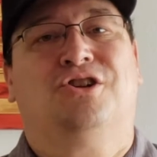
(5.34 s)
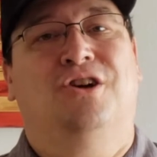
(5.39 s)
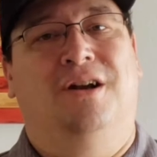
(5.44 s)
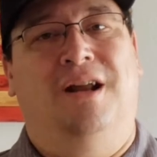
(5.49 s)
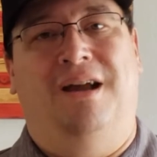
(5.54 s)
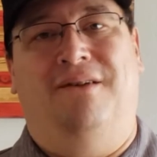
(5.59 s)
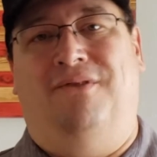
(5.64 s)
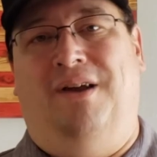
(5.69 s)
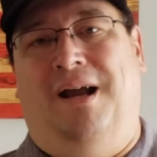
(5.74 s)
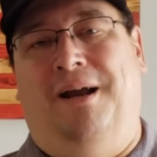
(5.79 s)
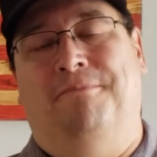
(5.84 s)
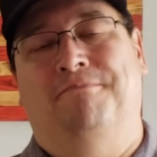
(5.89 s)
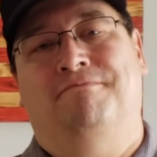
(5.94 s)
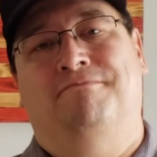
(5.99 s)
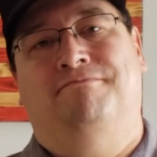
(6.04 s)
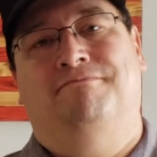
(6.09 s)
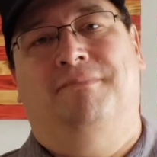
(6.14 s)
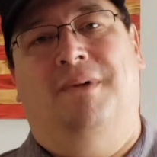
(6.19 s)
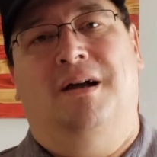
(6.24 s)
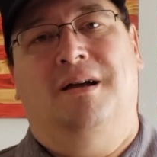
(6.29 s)
Good evening.
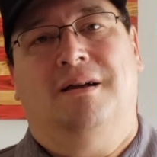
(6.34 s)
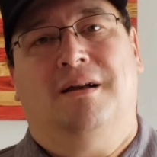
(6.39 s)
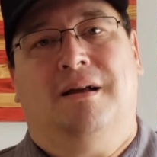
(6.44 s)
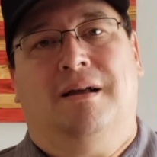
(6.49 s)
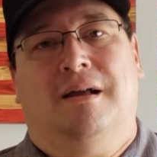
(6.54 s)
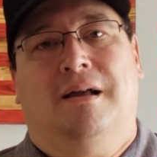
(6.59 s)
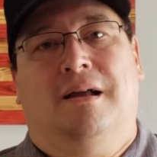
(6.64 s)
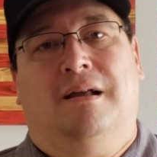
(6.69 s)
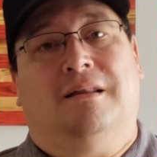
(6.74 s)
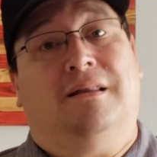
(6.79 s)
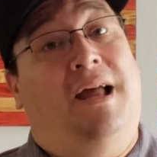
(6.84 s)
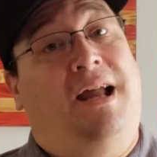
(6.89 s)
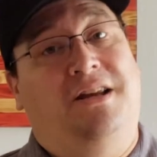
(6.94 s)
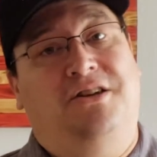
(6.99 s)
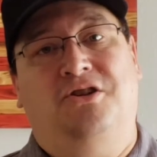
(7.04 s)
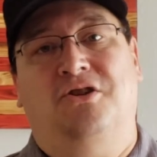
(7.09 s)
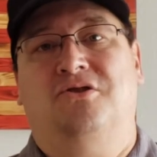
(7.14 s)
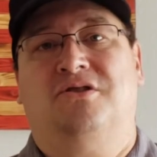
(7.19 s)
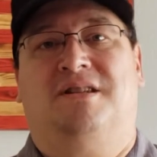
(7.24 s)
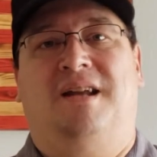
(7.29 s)
Late
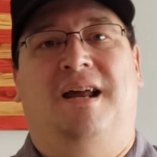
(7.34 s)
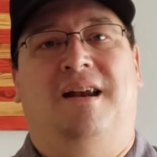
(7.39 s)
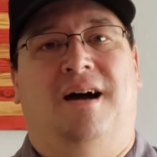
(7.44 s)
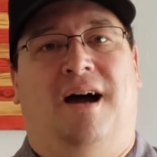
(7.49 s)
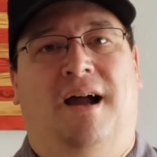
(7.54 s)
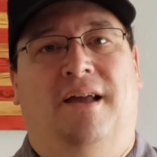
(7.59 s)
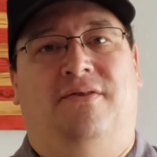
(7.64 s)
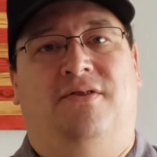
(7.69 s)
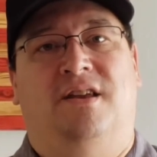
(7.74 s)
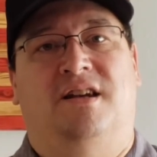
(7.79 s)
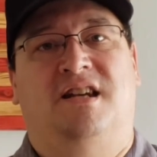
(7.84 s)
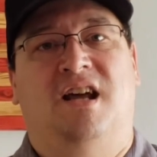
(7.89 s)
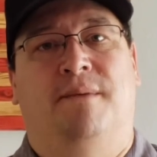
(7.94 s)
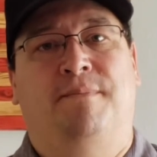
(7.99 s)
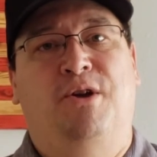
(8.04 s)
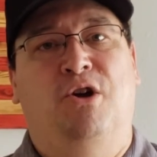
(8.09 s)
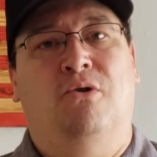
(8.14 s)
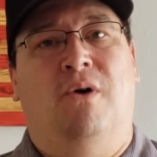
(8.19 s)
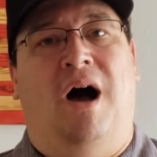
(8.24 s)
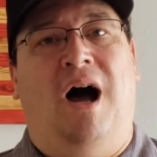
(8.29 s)
Tuesday night, the
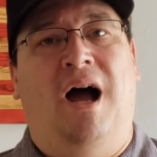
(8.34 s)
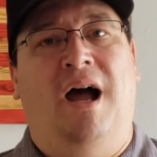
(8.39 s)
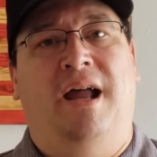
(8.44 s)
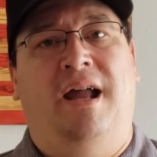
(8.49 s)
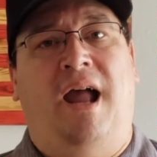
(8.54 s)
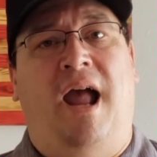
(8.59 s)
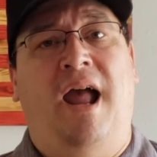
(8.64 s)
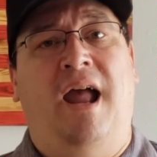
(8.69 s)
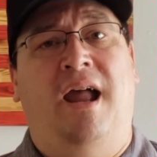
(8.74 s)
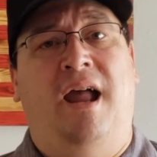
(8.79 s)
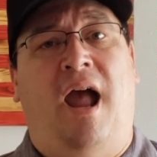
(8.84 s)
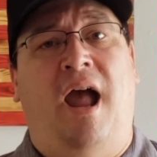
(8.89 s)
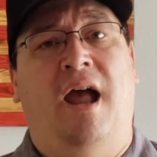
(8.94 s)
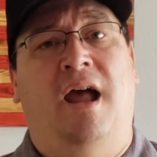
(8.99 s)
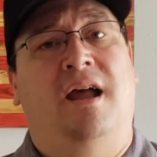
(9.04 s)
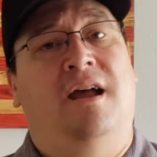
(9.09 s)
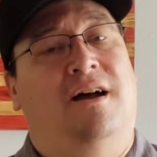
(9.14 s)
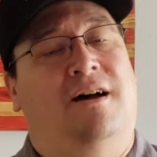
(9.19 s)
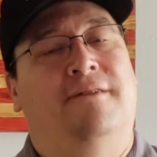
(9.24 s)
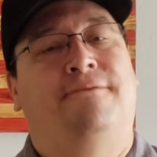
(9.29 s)

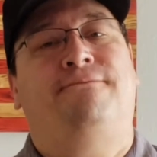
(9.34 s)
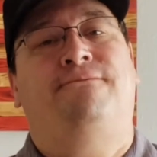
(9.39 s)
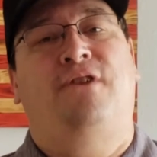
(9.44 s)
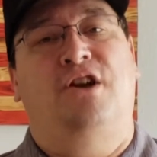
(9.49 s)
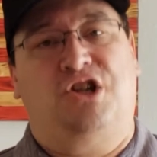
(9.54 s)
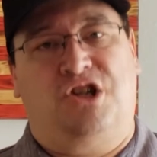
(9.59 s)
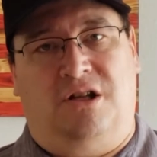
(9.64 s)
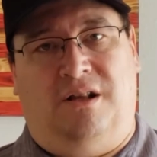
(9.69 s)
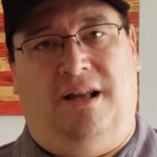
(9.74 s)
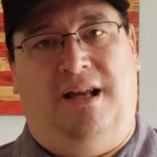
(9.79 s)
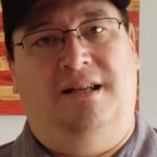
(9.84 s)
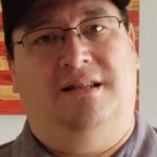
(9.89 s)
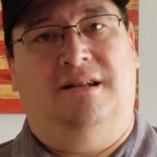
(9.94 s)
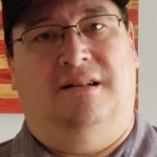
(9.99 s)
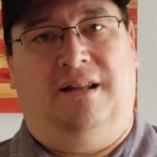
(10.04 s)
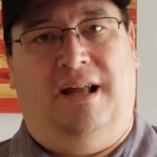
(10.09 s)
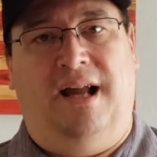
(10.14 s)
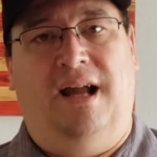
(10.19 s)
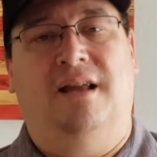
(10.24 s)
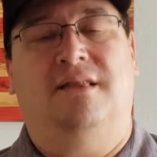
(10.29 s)
WIAA officially
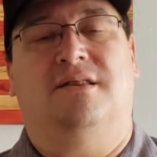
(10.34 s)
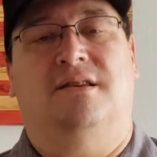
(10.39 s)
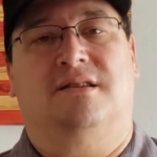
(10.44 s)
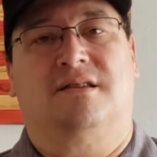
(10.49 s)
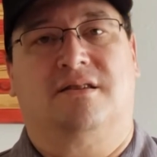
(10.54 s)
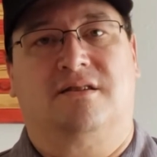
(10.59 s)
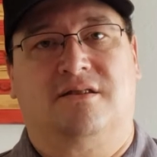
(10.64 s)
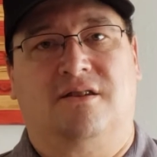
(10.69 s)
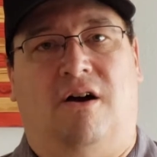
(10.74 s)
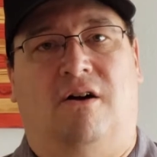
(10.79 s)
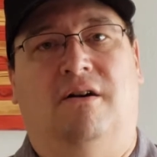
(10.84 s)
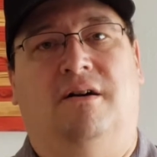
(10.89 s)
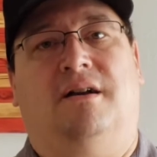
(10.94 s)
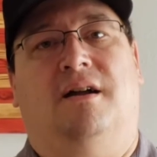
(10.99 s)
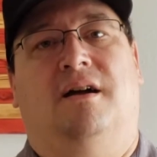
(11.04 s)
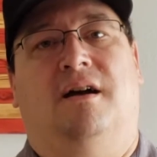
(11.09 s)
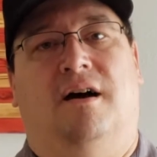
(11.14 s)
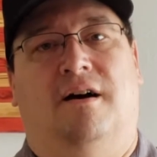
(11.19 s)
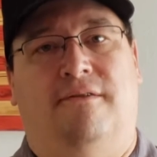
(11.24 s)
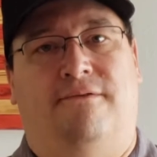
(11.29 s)
delayed the start
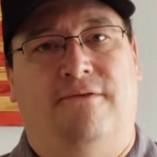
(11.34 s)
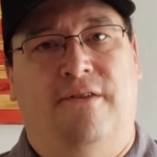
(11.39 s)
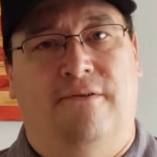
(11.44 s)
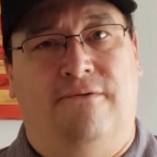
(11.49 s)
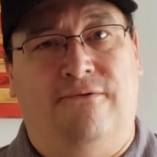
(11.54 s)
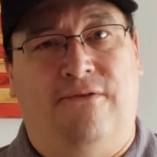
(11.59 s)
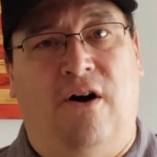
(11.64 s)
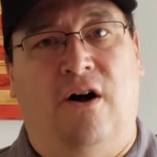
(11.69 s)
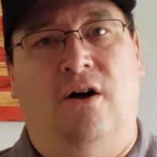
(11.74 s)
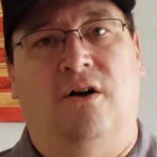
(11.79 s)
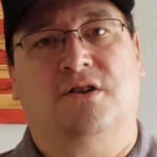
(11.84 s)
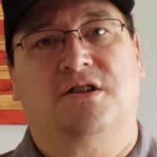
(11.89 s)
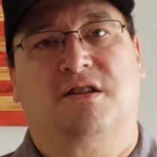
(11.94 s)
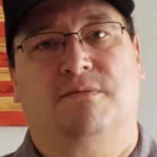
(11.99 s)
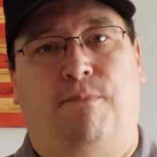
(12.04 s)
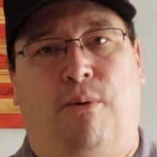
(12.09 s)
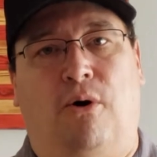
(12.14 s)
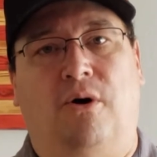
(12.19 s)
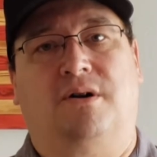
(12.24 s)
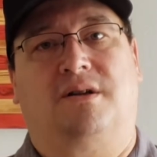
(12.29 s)
of the fall
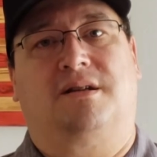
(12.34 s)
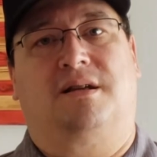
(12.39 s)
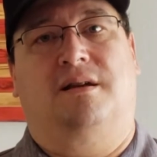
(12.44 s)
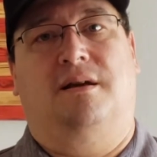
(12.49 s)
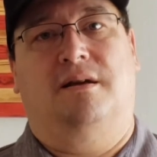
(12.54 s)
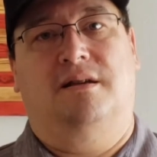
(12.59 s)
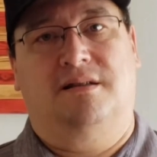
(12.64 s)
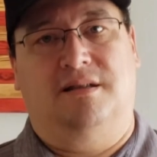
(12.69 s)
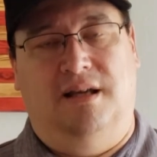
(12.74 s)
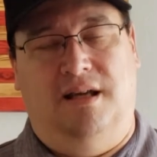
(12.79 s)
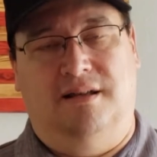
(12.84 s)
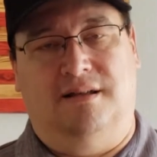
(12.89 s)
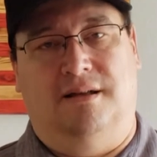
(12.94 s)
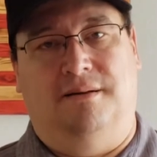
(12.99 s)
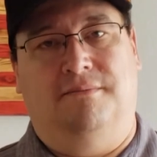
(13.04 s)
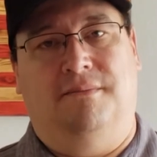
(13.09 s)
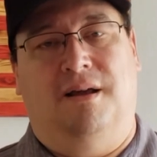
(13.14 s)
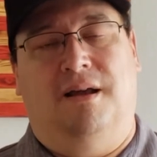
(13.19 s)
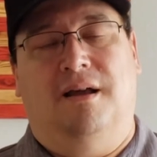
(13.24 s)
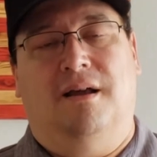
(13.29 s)
sports season.